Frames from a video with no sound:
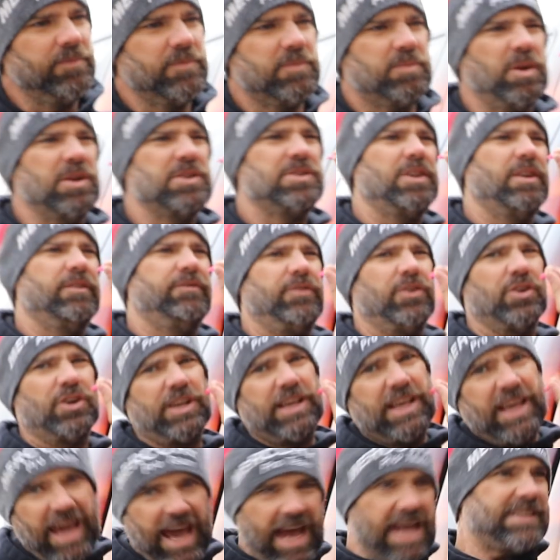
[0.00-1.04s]
Especially if you're
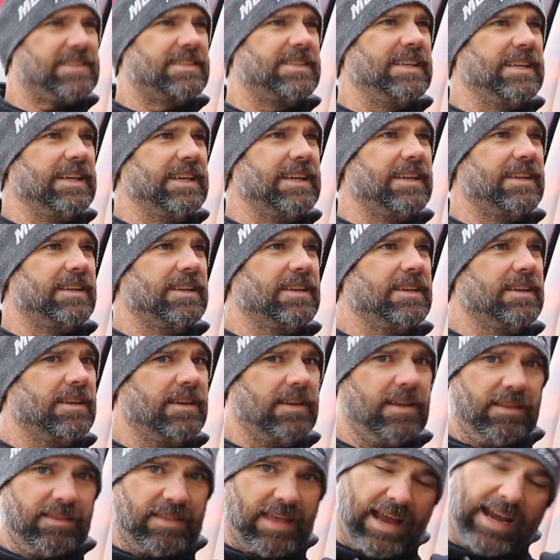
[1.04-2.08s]
casting it,
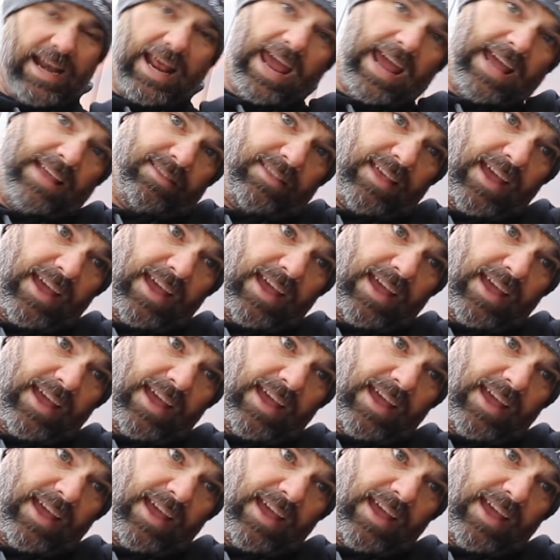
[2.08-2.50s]
that 1/8